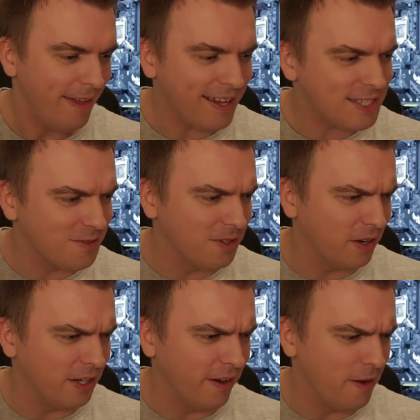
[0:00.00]

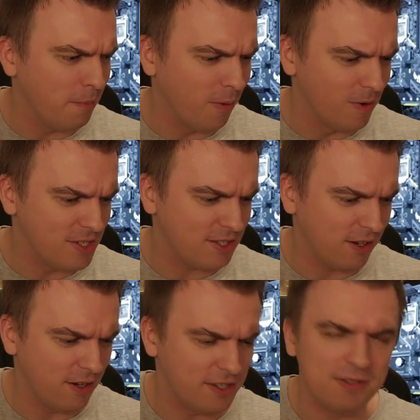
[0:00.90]
X299 boards
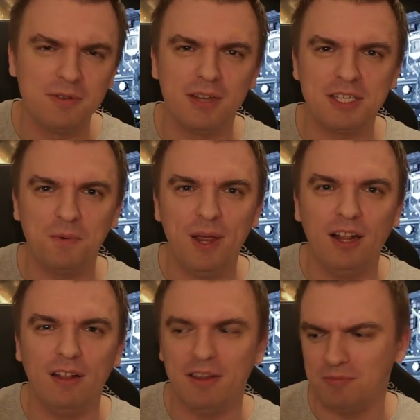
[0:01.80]
soon as
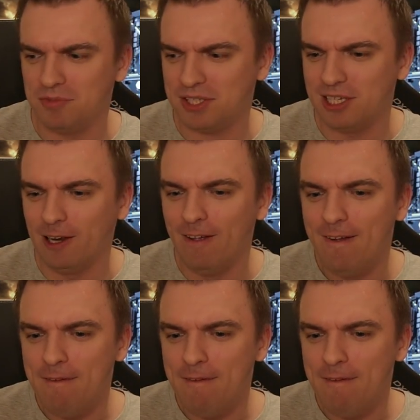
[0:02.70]
well. I'm still